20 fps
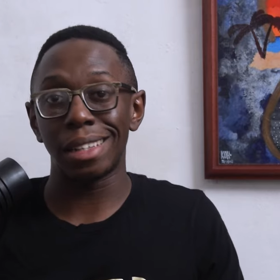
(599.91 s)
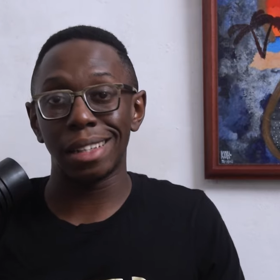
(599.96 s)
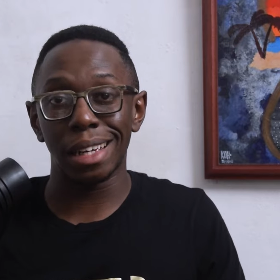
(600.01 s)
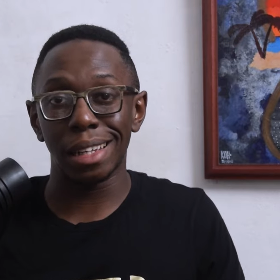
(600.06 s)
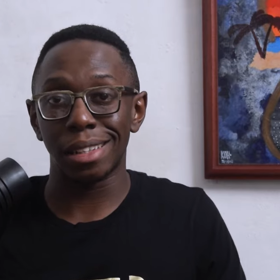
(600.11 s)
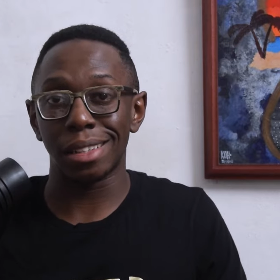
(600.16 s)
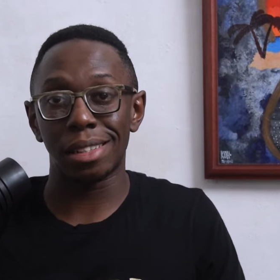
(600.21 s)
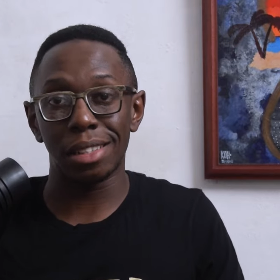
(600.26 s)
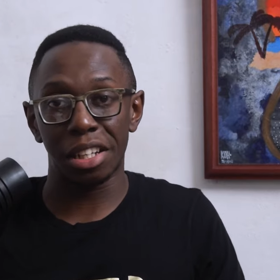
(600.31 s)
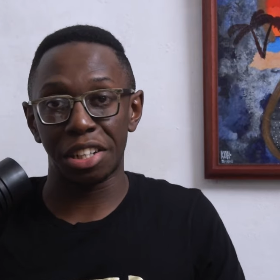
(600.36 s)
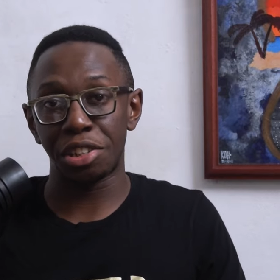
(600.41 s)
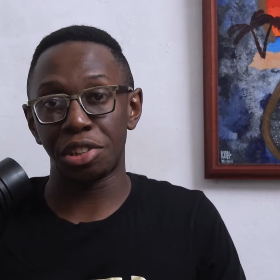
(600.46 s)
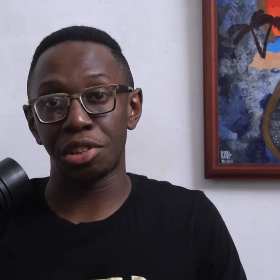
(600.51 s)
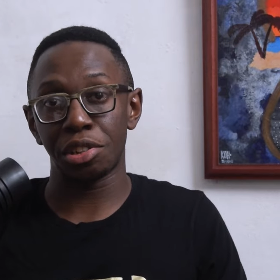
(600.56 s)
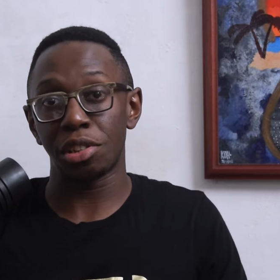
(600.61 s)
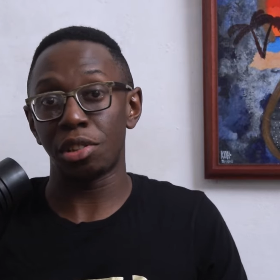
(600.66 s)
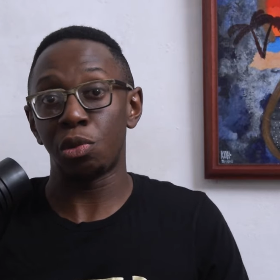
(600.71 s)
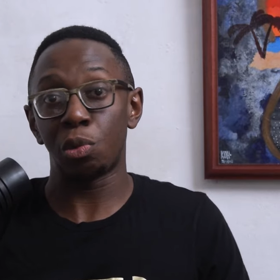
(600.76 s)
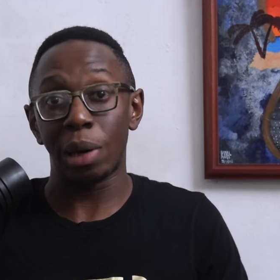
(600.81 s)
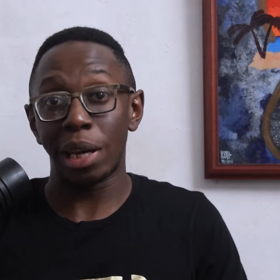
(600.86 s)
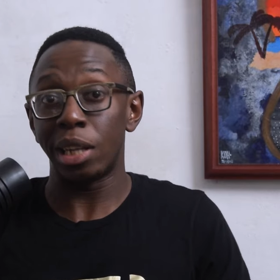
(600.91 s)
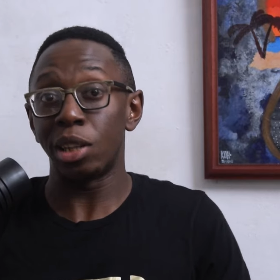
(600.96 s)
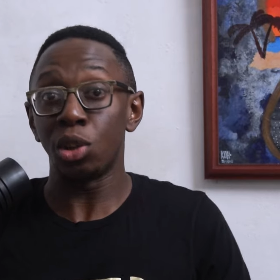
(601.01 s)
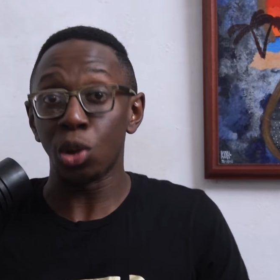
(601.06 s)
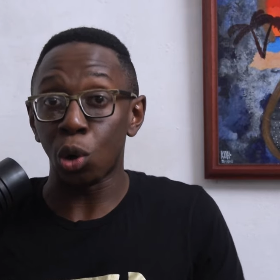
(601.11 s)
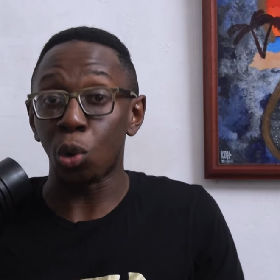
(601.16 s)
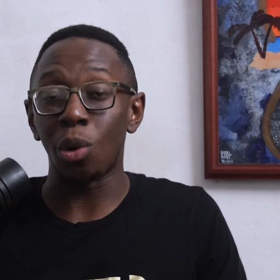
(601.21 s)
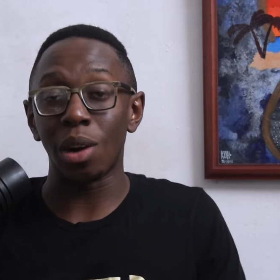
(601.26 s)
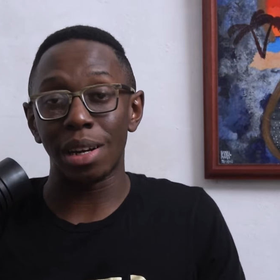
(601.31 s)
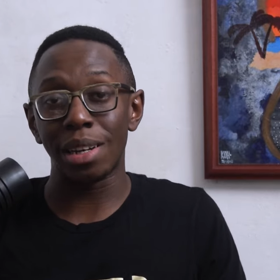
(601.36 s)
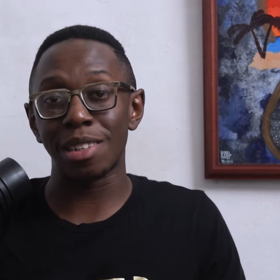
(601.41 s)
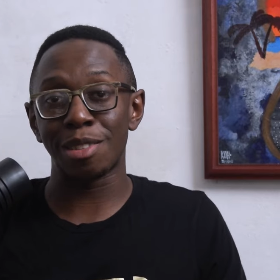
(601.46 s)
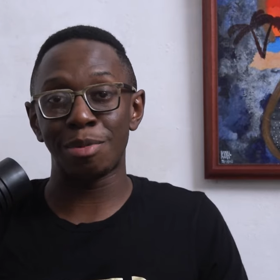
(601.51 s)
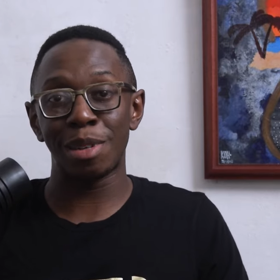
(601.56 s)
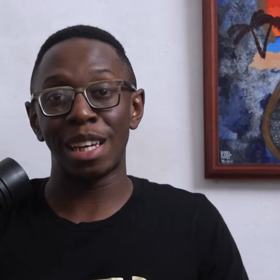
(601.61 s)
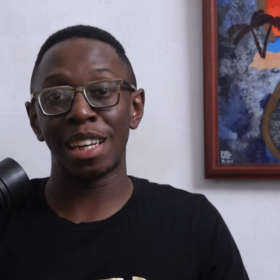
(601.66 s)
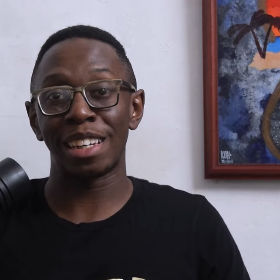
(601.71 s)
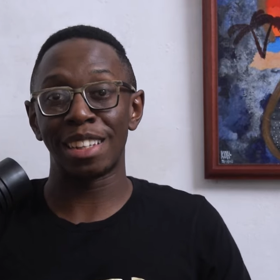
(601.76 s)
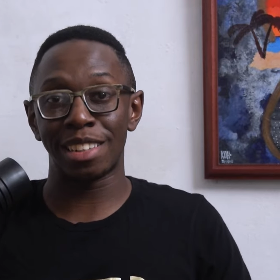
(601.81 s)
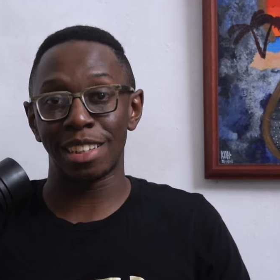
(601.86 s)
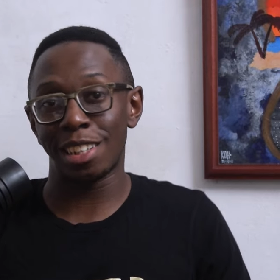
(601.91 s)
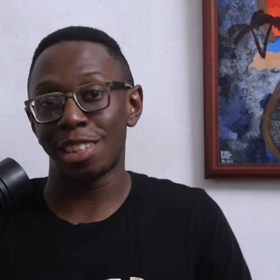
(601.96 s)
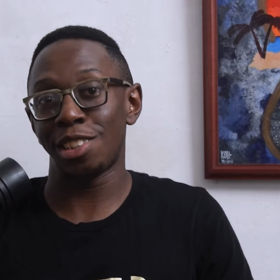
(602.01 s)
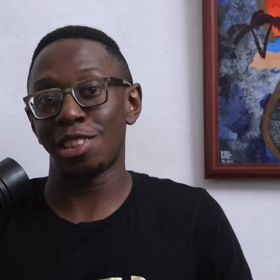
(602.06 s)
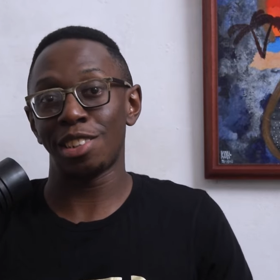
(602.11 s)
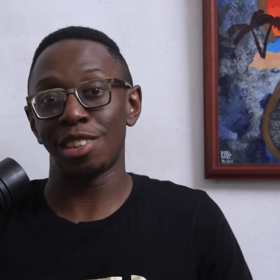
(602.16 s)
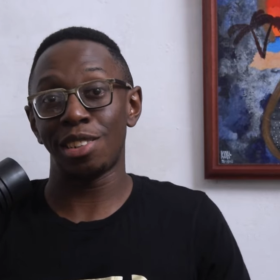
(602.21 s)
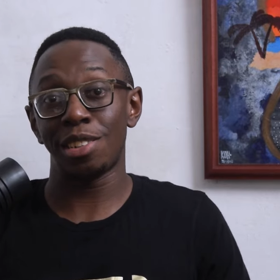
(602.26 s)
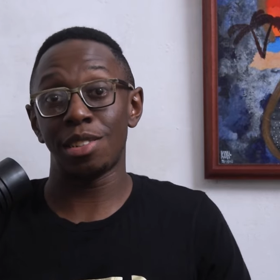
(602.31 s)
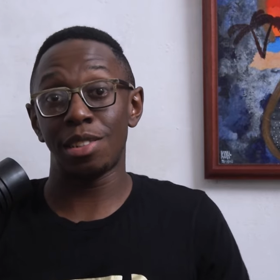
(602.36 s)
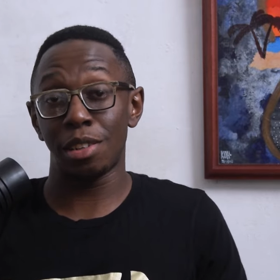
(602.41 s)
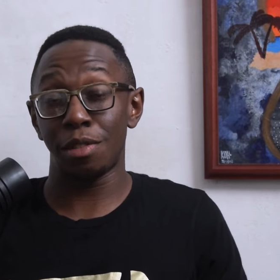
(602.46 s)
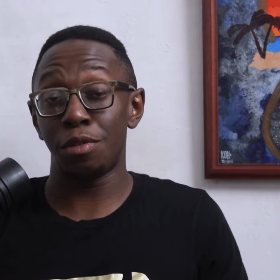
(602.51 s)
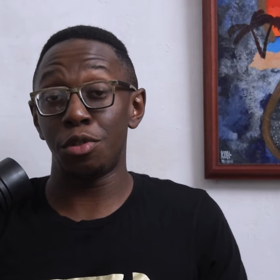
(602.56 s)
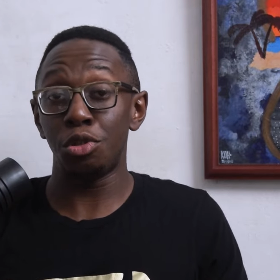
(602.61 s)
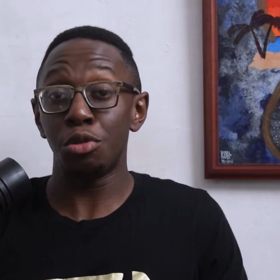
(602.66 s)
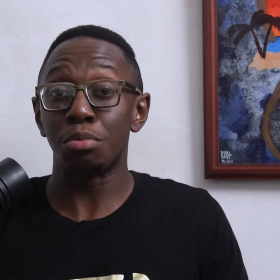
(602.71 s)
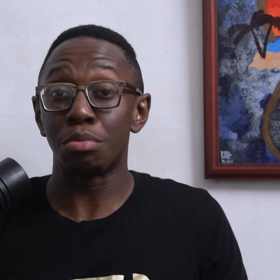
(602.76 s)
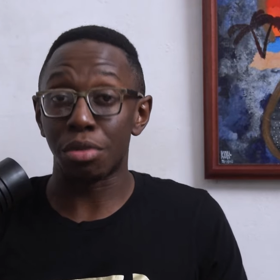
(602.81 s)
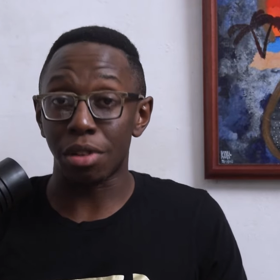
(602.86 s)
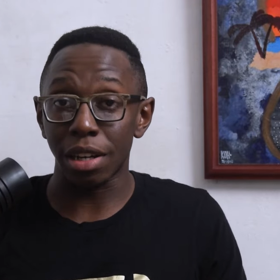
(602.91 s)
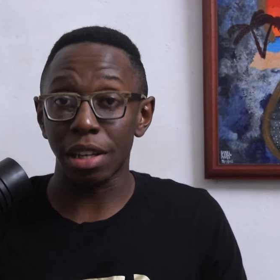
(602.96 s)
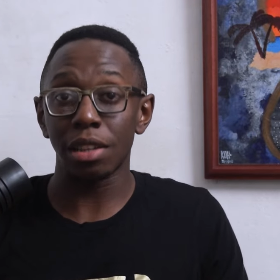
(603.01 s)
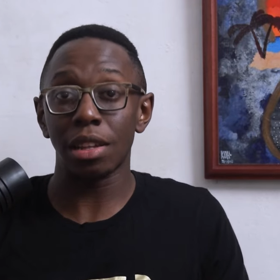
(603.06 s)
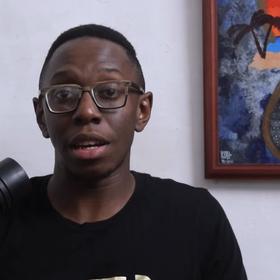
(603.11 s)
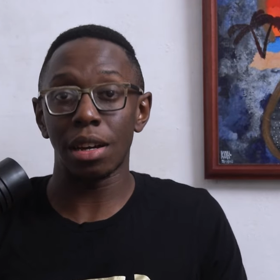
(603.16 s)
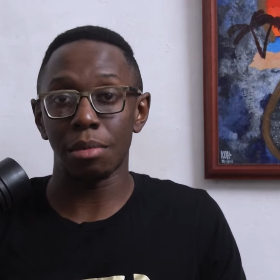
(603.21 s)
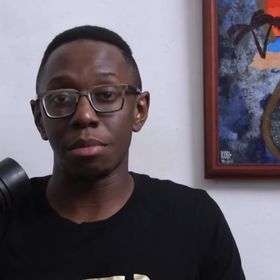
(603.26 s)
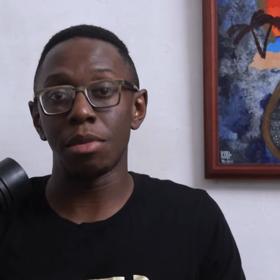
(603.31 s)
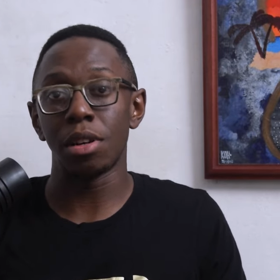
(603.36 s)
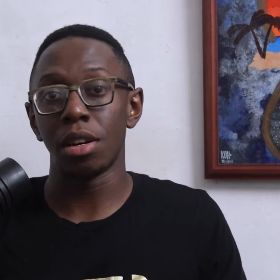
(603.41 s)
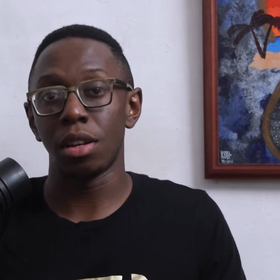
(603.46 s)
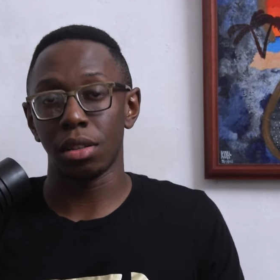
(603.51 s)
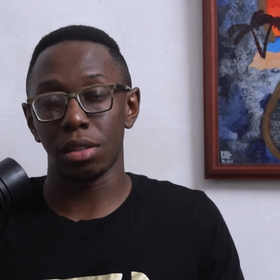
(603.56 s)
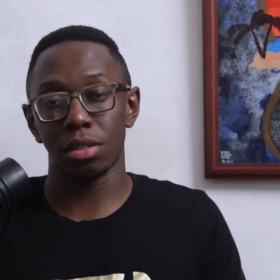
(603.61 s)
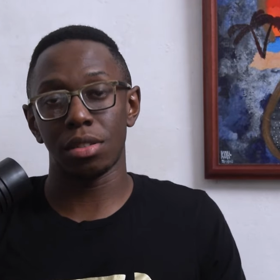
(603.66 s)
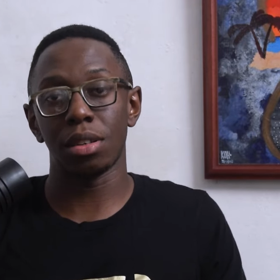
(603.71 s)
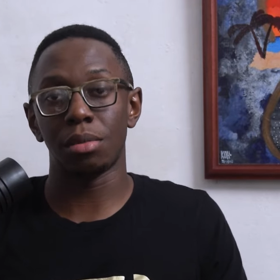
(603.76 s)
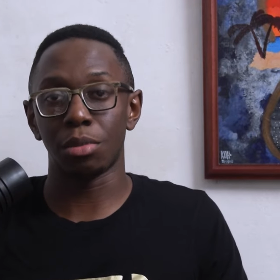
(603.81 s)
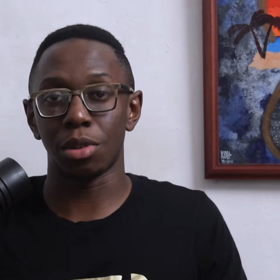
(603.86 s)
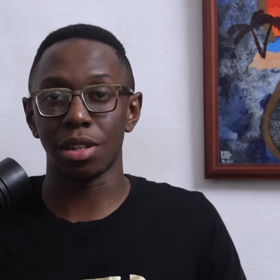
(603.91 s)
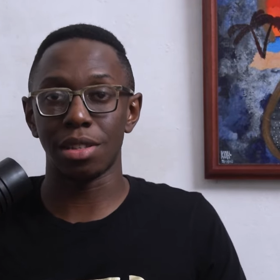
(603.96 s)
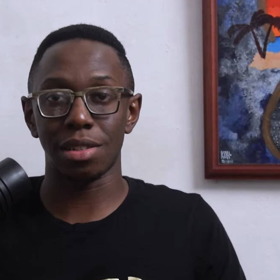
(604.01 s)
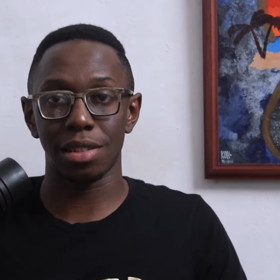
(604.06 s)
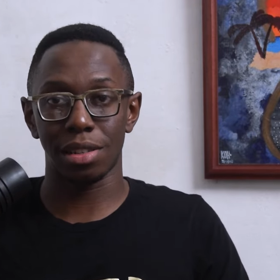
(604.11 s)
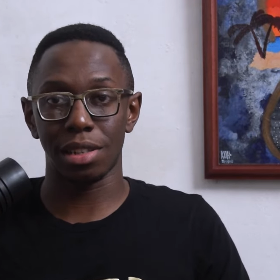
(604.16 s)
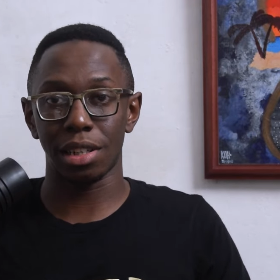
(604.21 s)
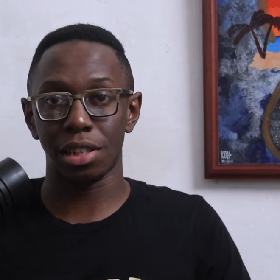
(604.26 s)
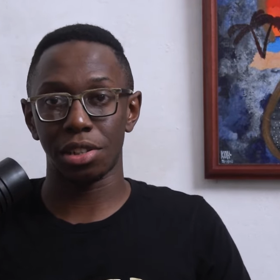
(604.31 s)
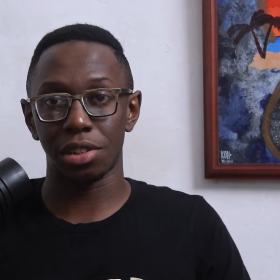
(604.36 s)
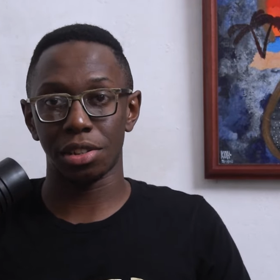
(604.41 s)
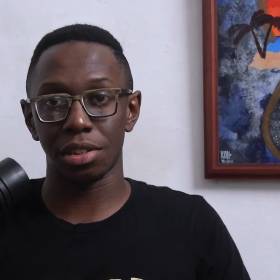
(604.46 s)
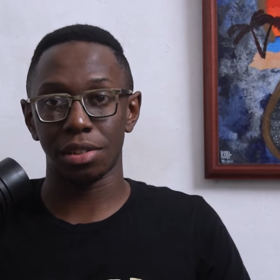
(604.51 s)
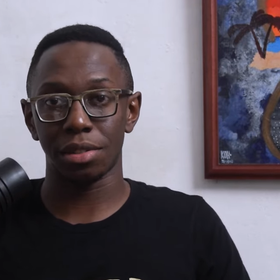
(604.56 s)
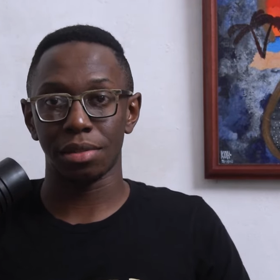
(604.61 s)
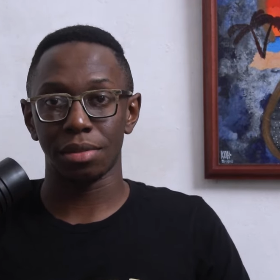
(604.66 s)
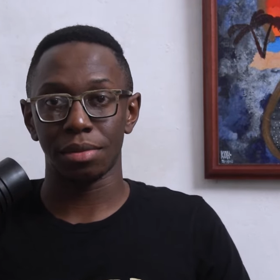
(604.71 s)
get attention when no one is paying attention is if you bring them to someone's attention.